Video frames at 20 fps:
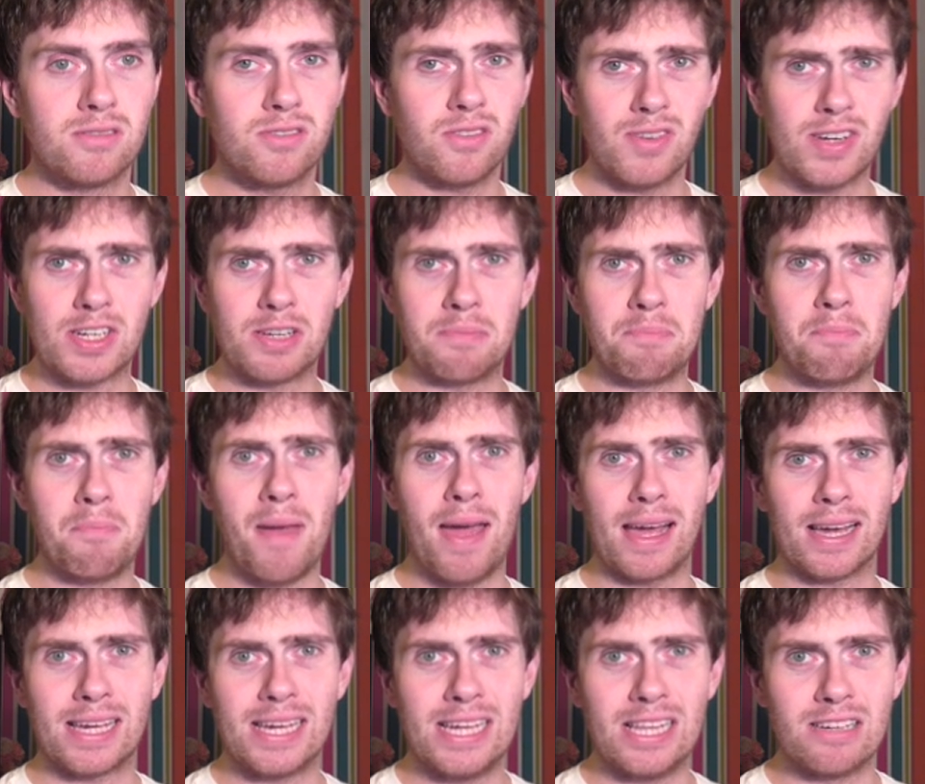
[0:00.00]
Not very good
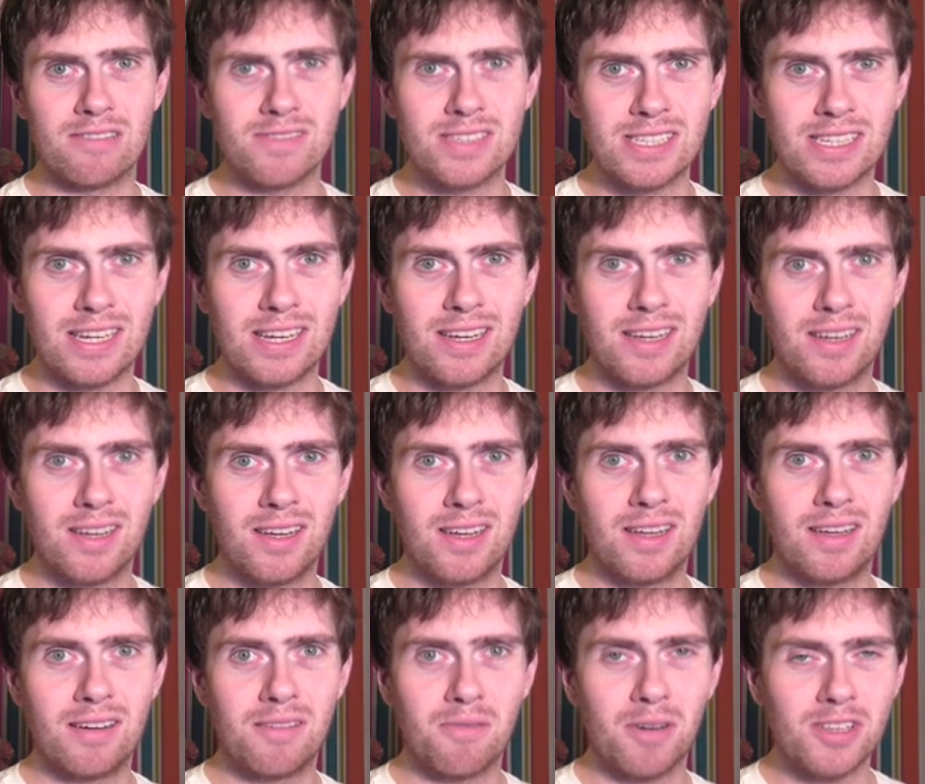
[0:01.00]
mech either, is it?
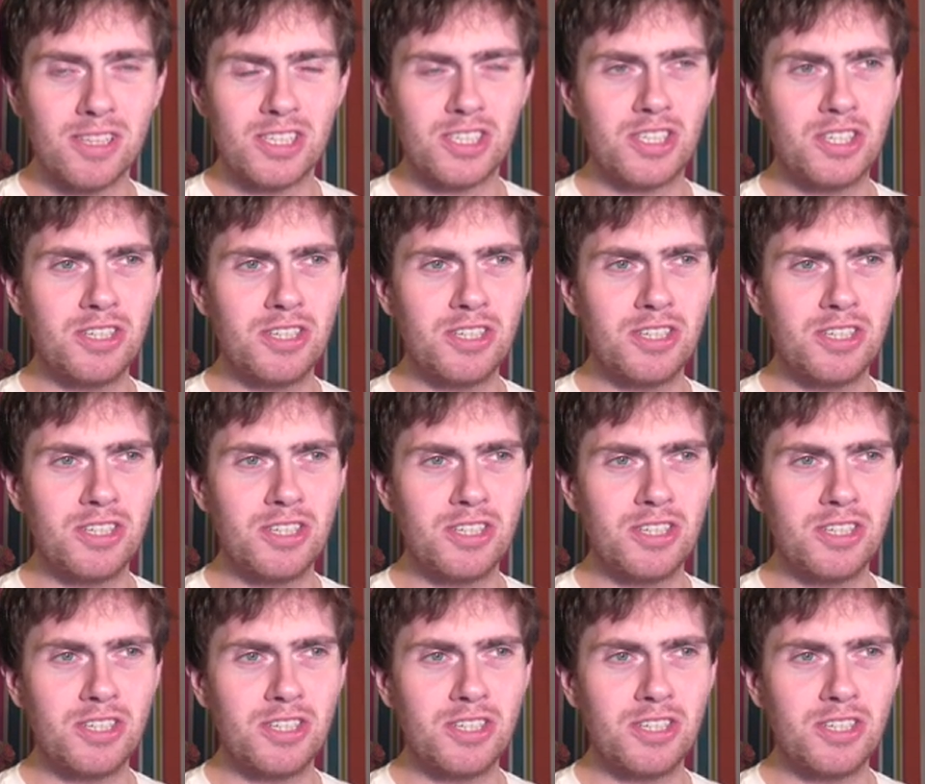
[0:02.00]
Why don't you